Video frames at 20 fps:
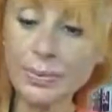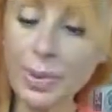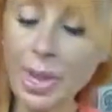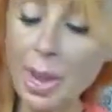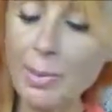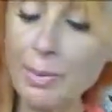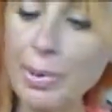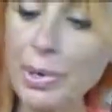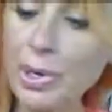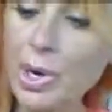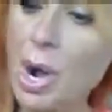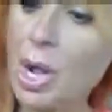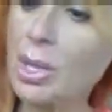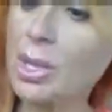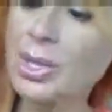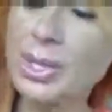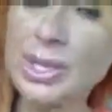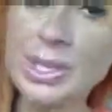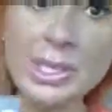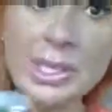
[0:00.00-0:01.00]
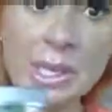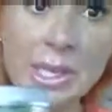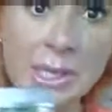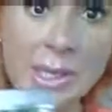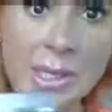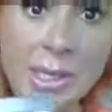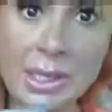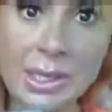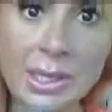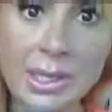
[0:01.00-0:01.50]
I put all of this in
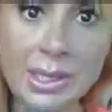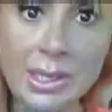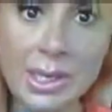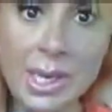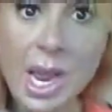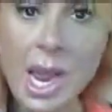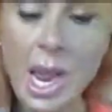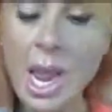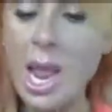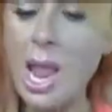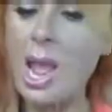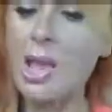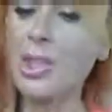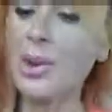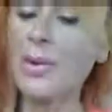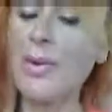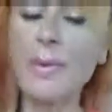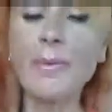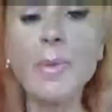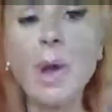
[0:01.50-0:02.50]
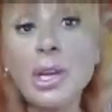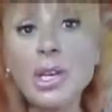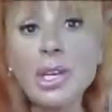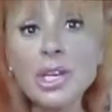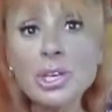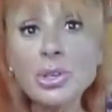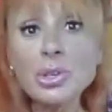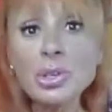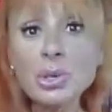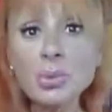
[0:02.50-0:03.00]
this. And then I'm not going to
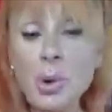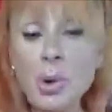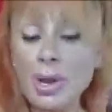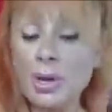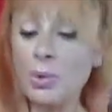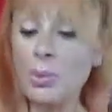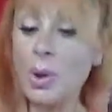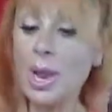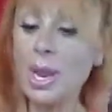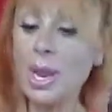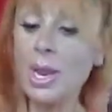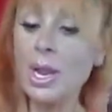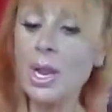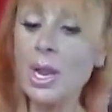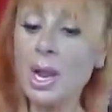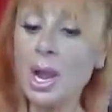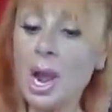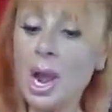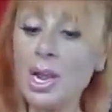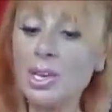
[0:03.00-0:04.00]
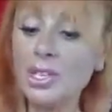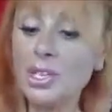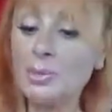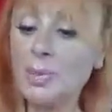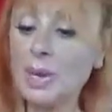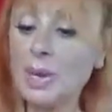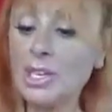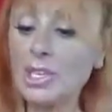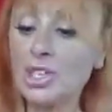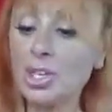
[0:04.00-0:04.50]
use it right away. I just
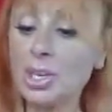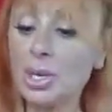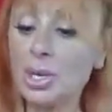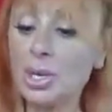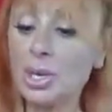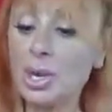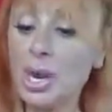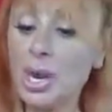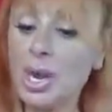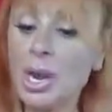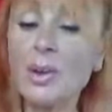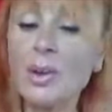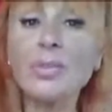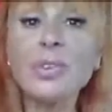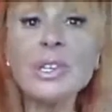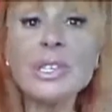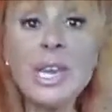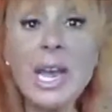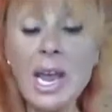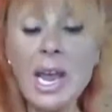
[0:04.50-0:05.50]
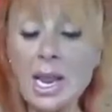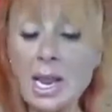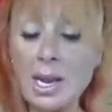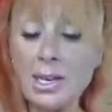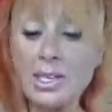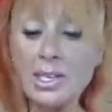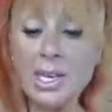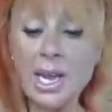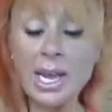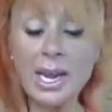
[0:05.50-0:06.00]
make sure every day I
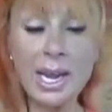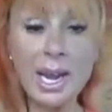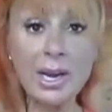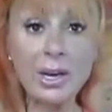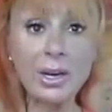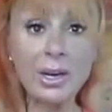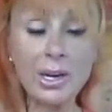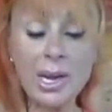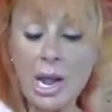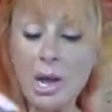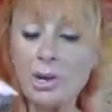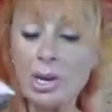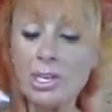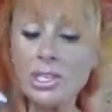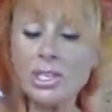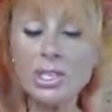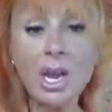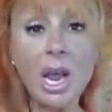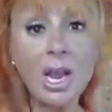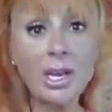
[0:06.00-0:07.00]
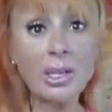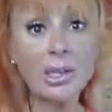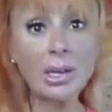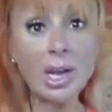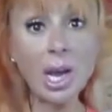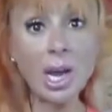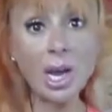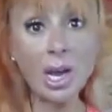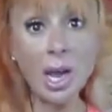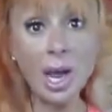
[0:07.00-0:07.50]
just kind of air it out.
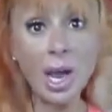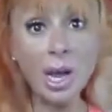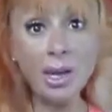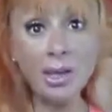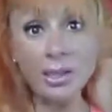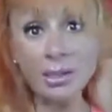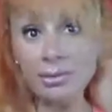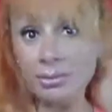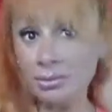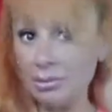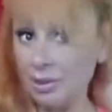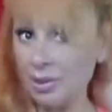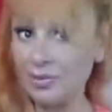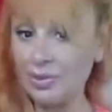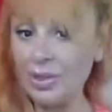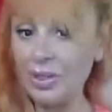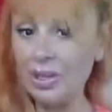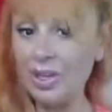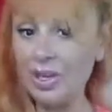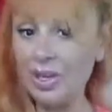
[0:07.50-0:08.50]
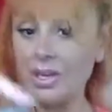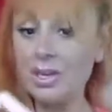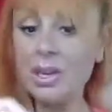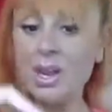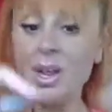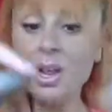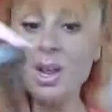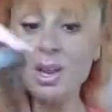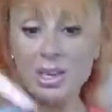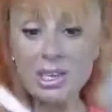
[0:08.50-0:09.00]
I lift the
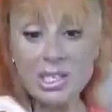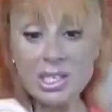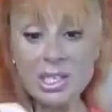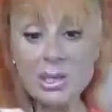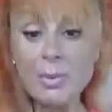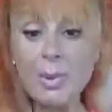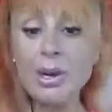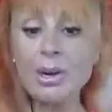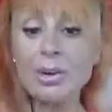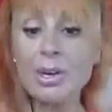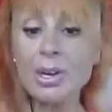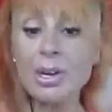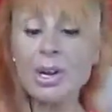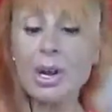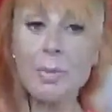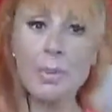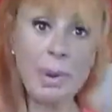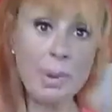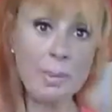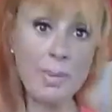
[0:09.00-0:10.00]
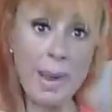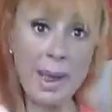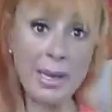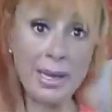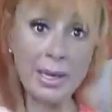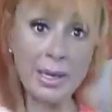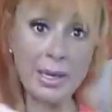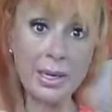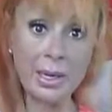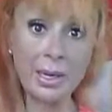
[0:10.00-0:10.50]
lid, get some air in there, and put it back
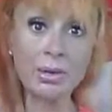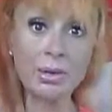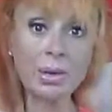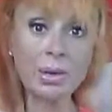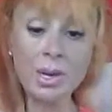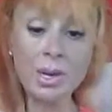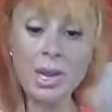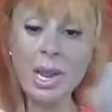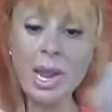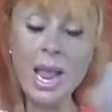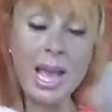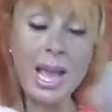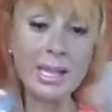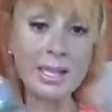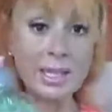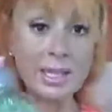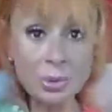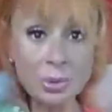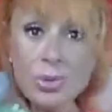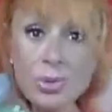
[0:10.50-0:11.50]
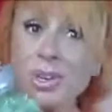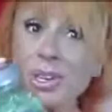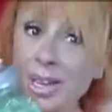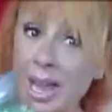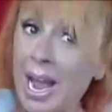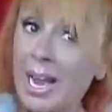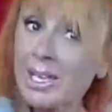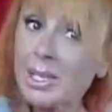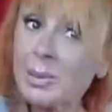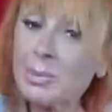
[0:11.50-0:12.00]
in there. And this will
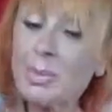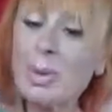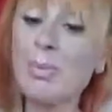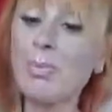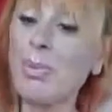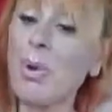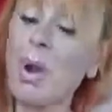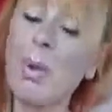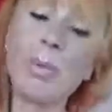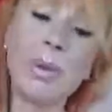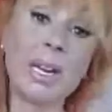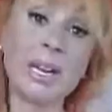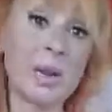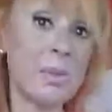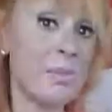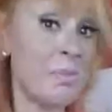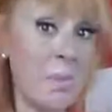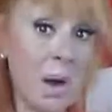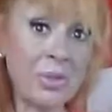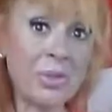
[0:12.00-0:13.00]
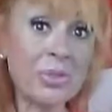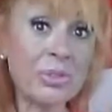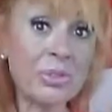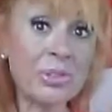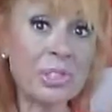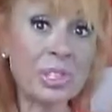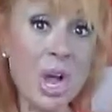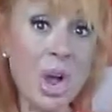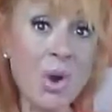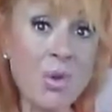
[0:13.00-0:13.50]
last me probably like a month or
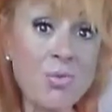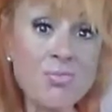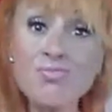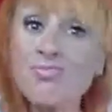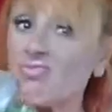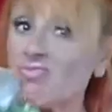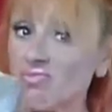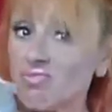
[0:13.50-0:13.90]
so.